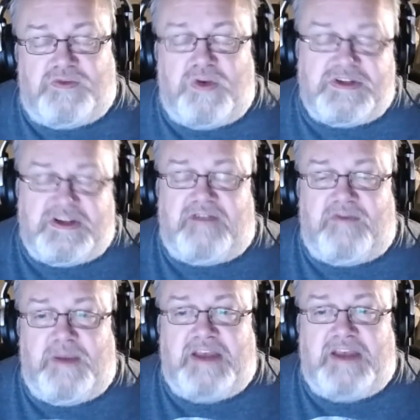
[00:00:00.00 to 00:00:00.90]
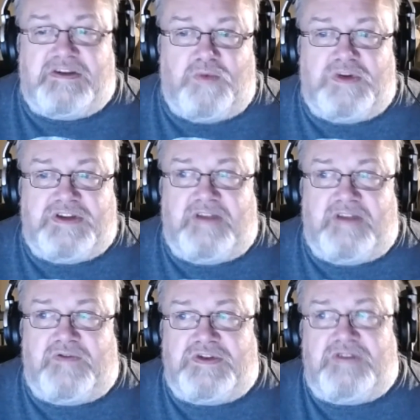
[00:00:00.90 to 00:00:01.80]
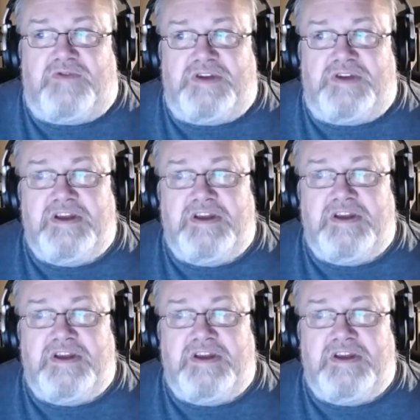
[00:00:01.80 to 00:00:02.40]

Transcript: one set for Max and one set for C4D.